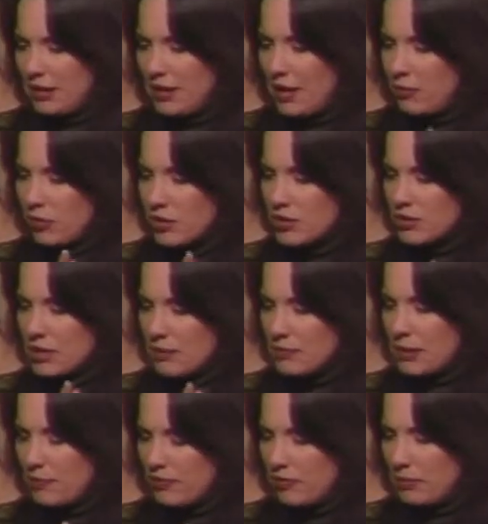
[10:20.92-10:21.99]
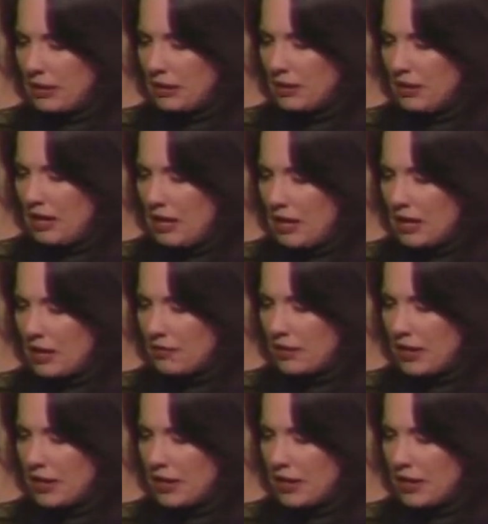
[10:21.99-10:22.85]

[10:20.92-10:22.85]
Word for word: I mean, that word just comes up for me a lot mm-hmm.